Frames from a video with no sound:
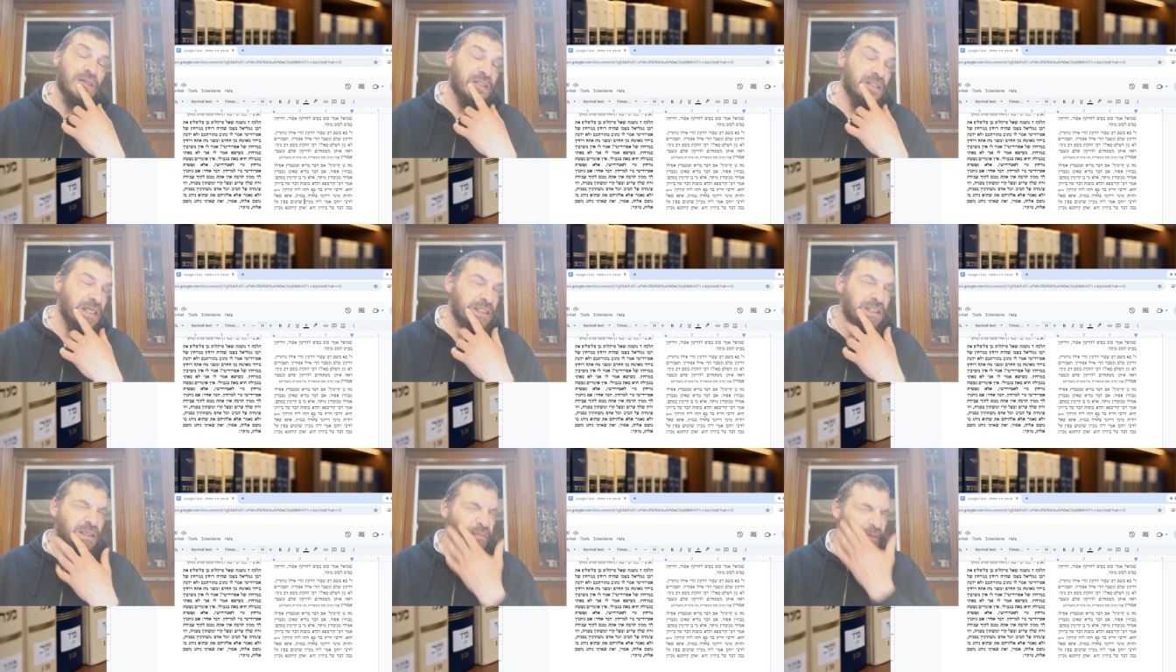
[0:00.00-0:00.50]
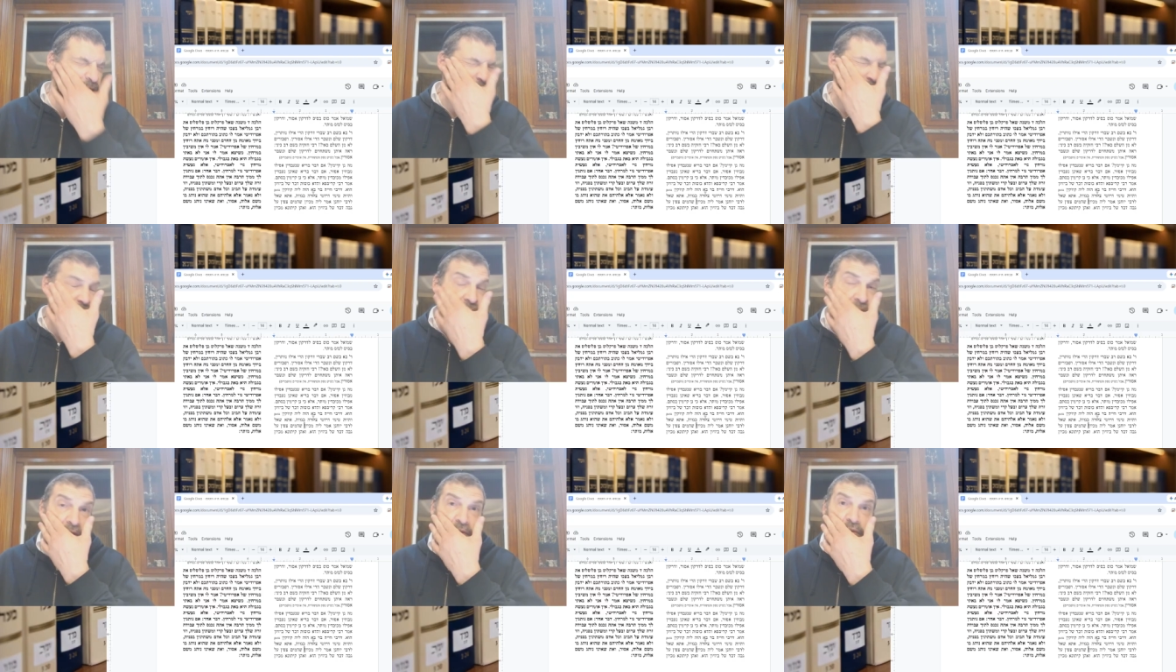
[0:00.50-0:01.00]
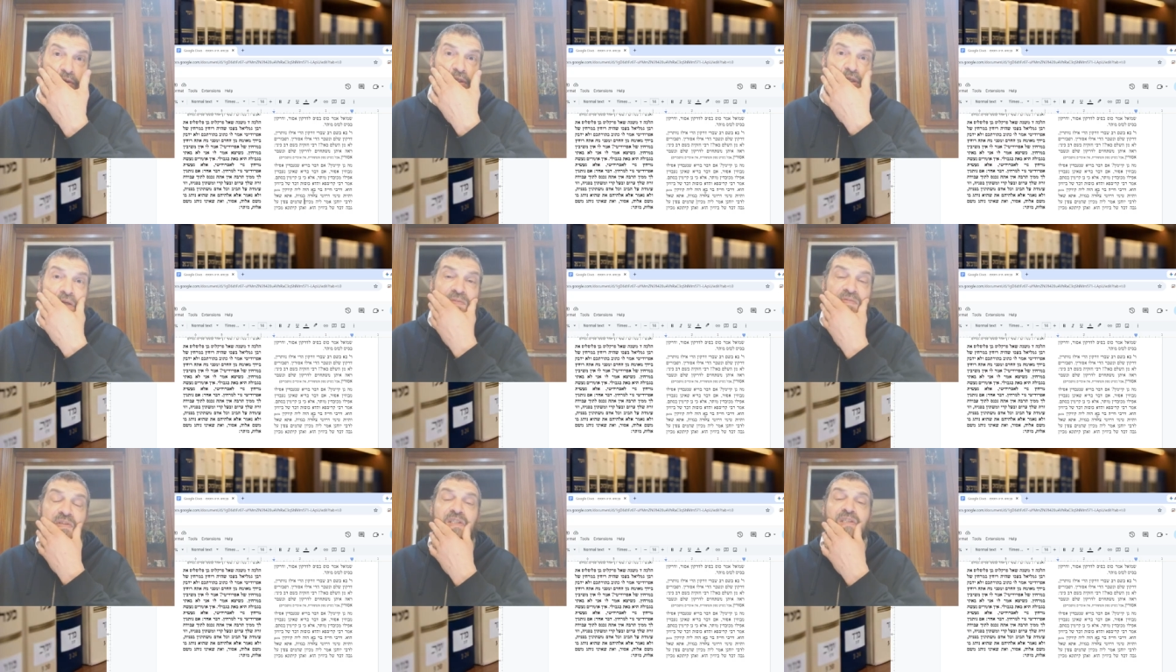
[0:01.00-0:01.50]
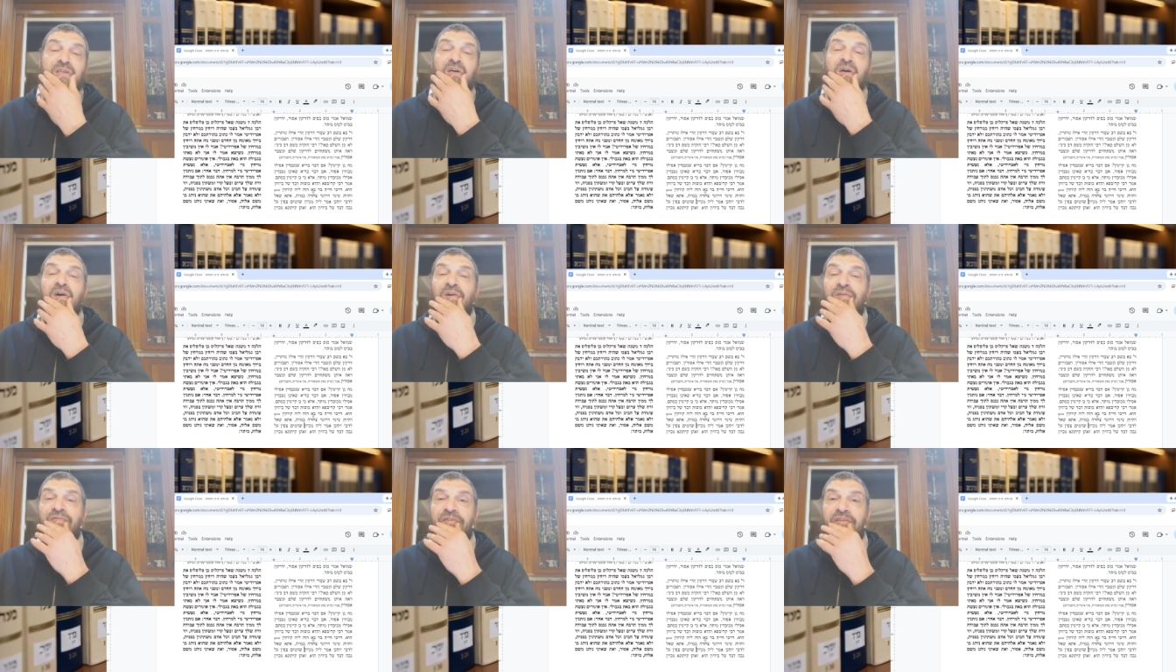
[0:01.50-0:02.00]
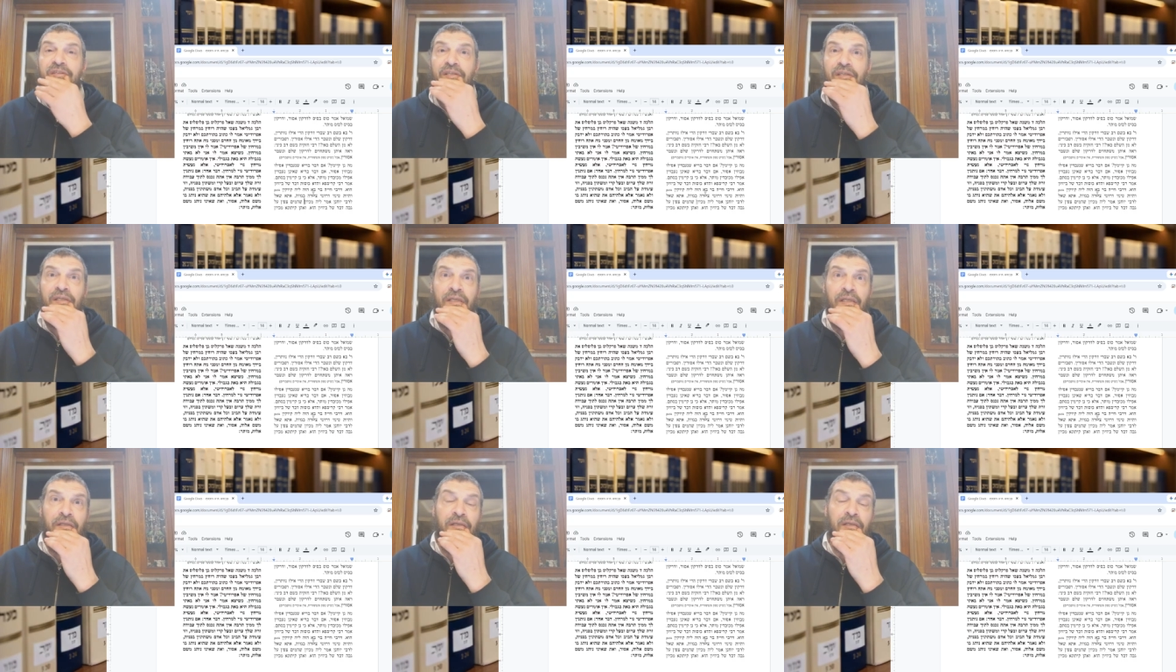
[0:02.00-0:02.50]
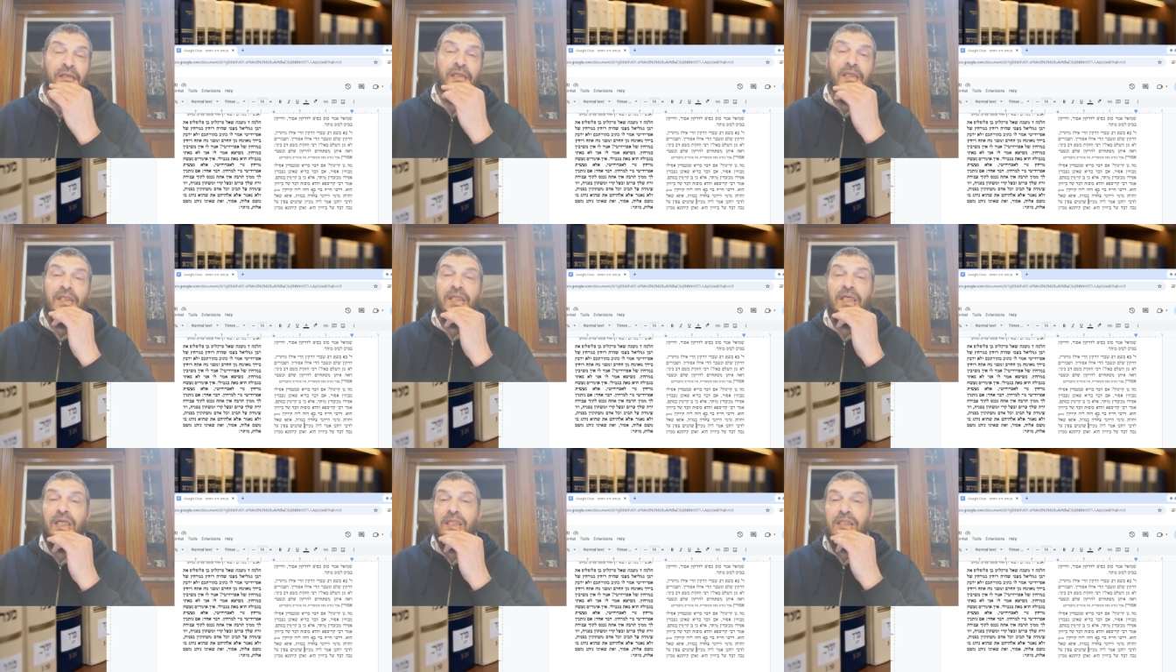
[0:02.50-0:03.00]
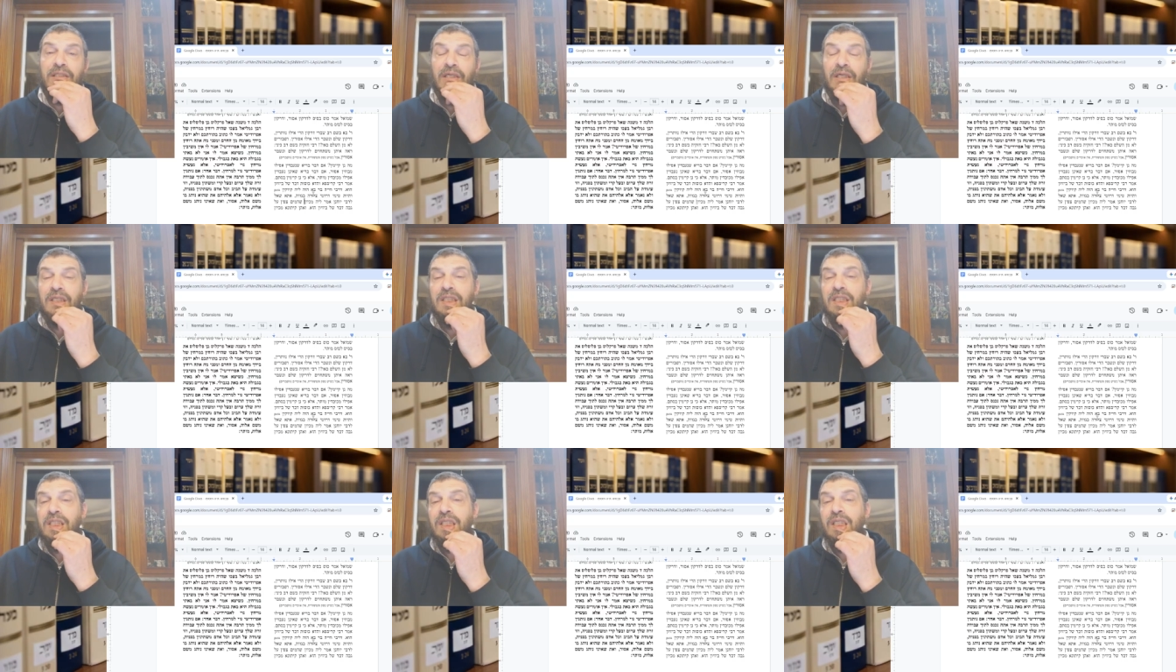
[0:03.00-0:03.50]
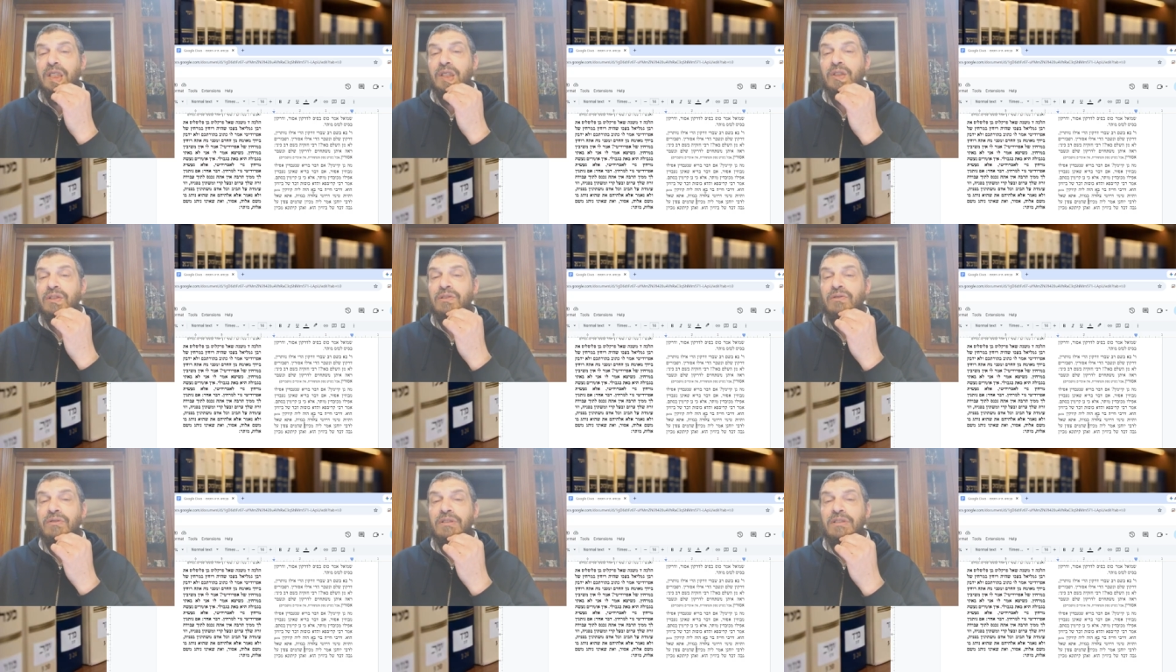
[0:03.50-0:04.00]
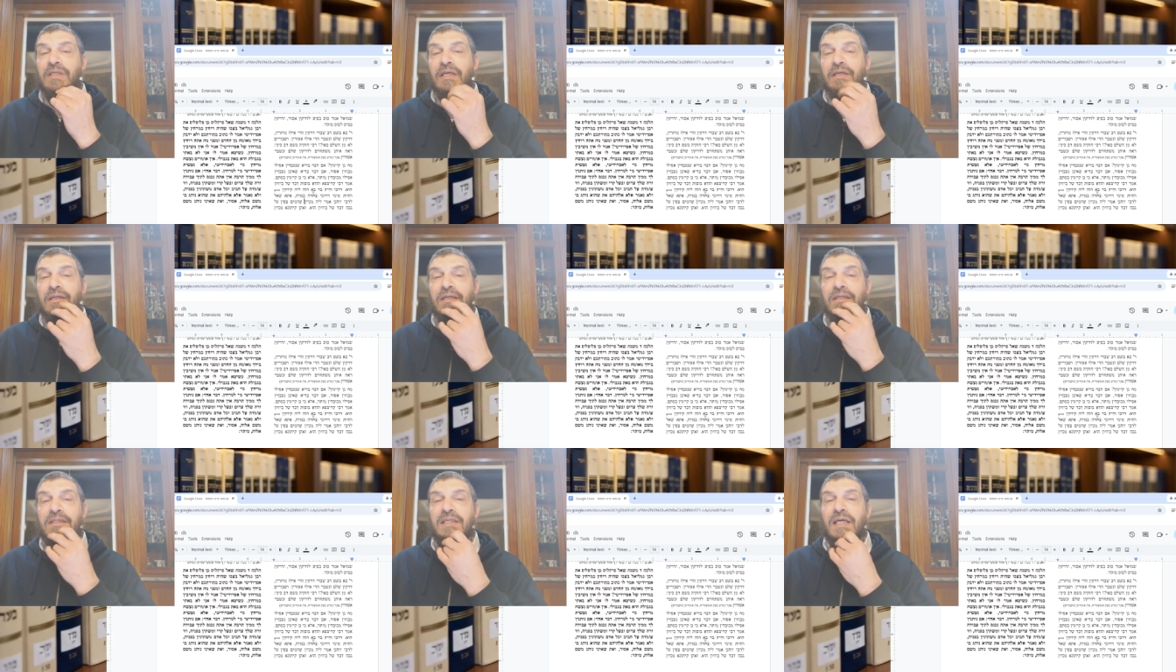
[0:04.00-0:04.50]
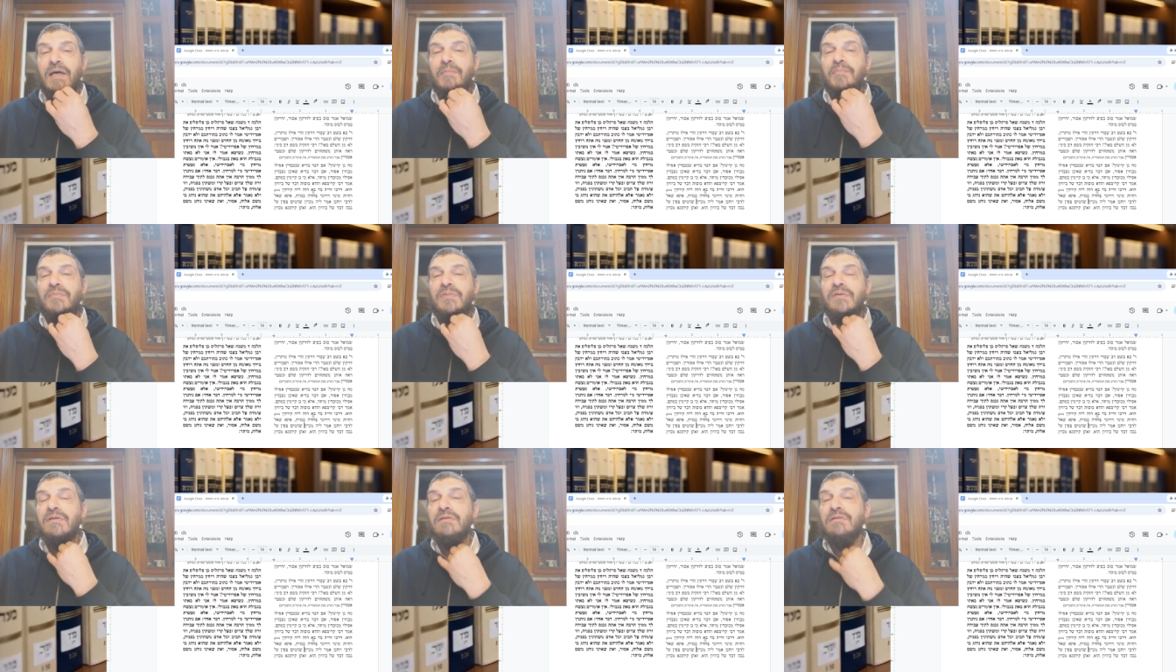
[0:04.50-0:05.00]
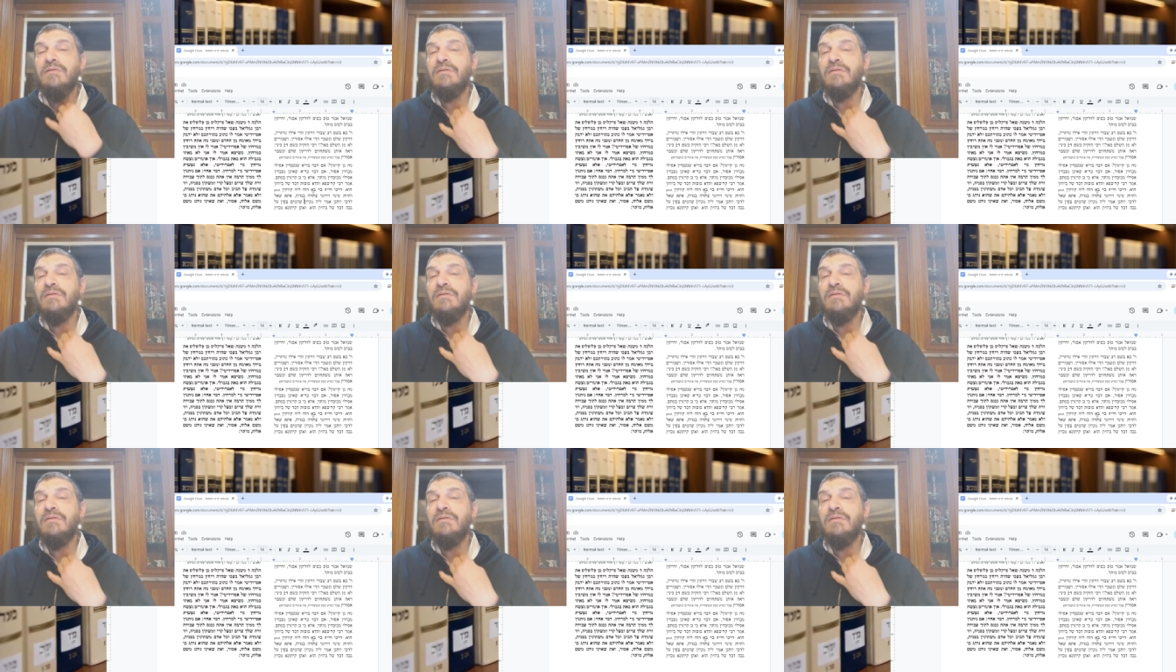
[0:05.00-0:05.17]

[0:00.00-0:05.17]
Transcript: It says in the Mishnah only if it's covered, then it's aser. So he's saying an example.